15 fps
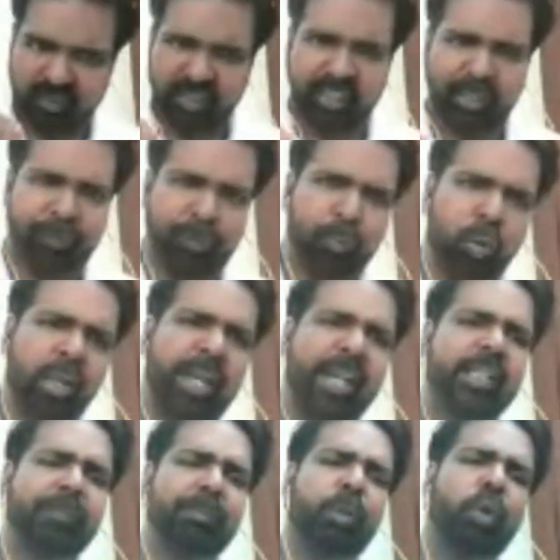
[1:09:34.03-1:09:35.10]
if you want to
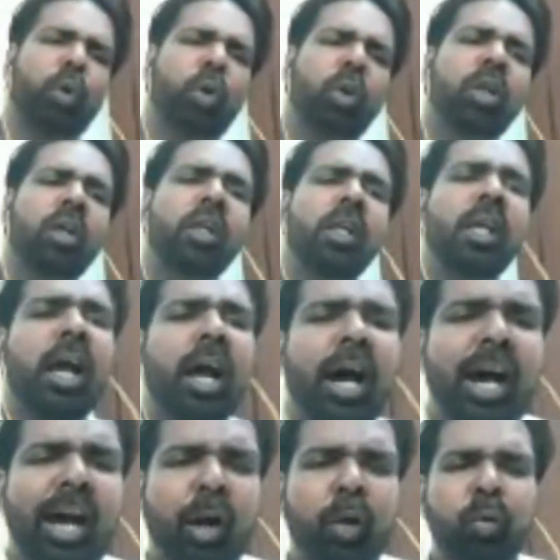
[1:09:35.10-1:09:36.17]
explore
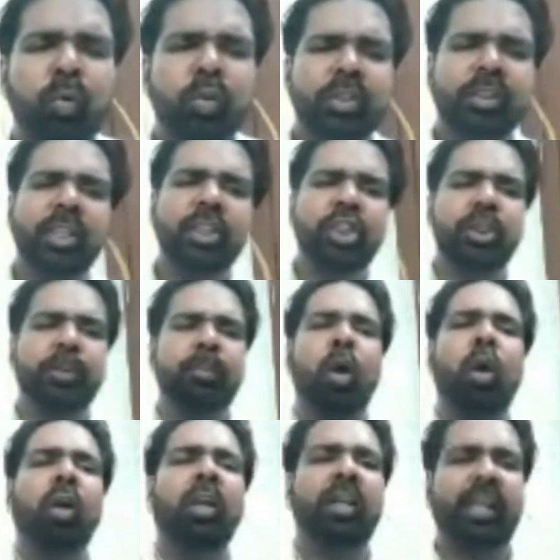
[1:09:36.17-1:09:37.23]
how such
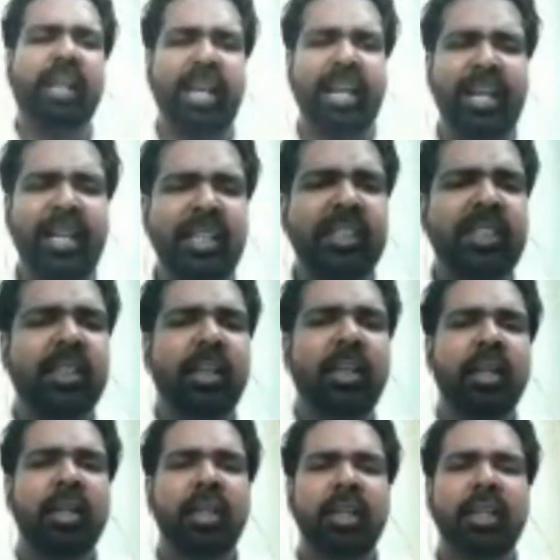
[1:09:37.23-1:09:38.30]
small tales
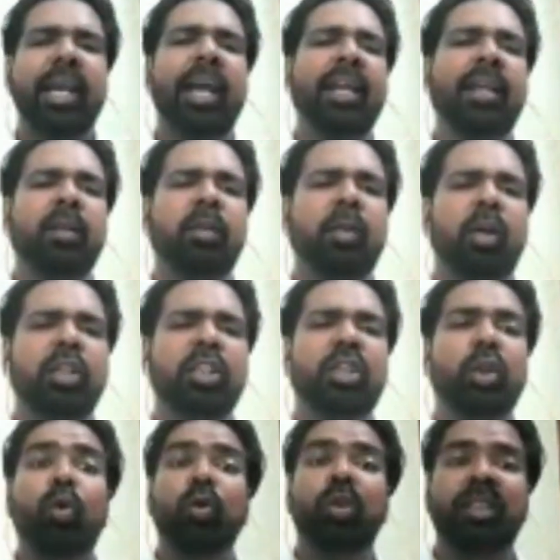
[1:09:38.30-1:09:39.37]
can
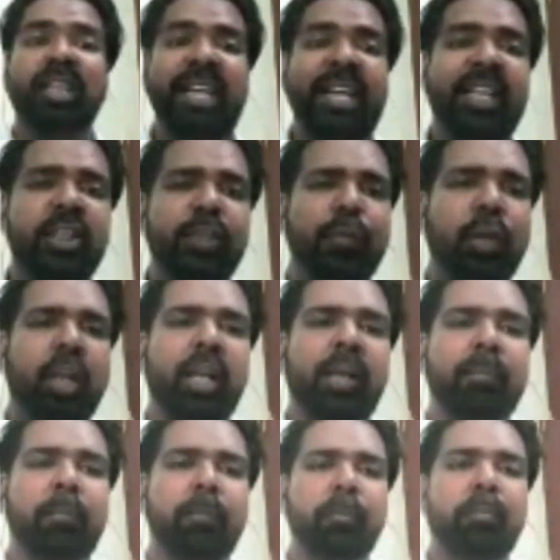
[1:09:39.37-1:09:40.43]
sow seeds for
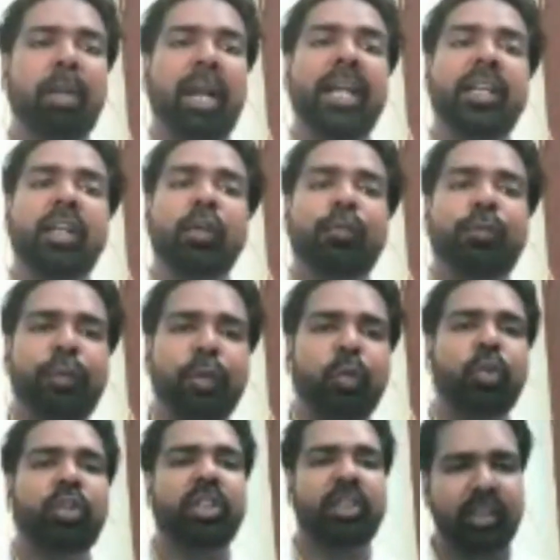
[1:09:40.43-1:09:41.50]
a brighter
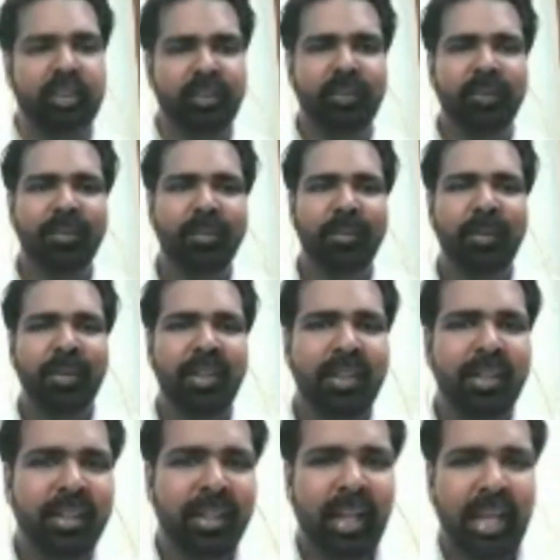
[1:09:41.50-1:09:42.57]
future.
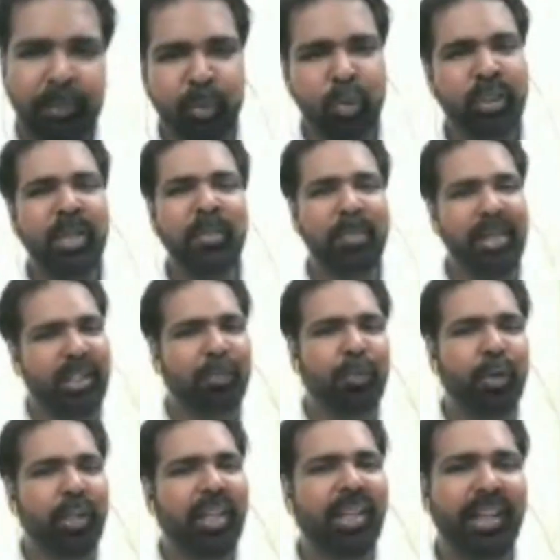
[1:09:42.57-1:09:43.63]
I'm using
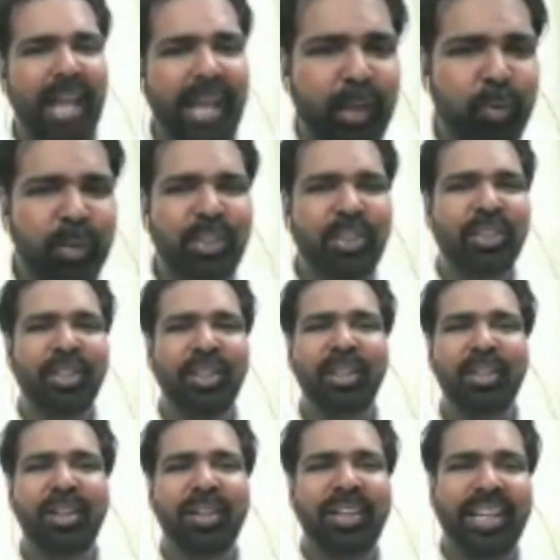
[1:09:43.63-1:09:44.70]
metaphorical language
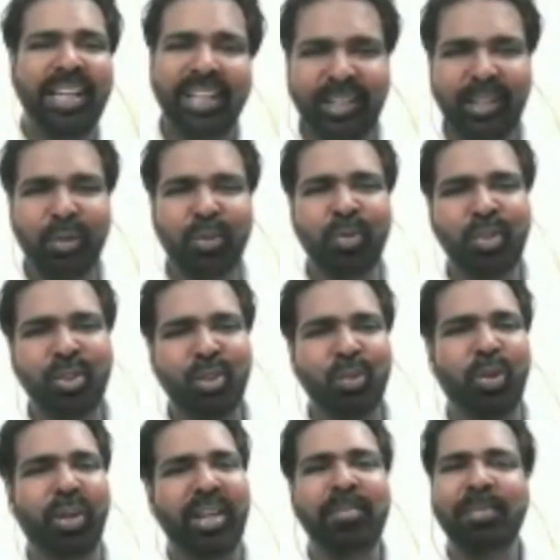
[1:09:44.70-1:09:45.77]
in tunes to
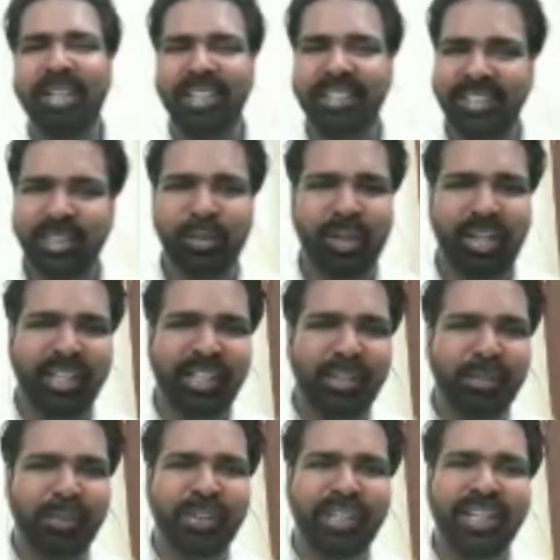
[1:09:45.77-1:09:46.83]
what I'm teaching you right
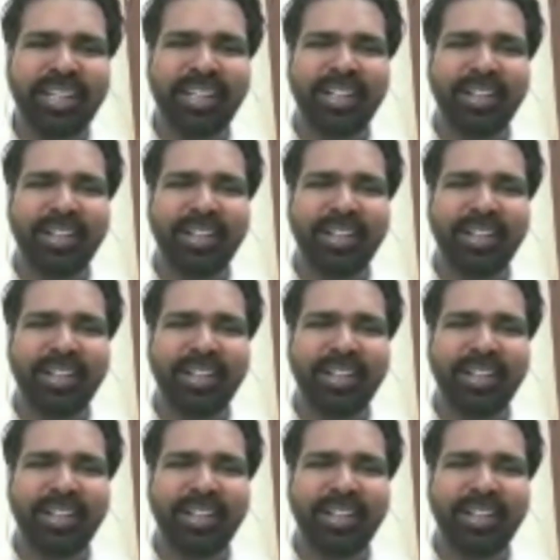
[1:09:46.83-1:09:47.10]
now, okay?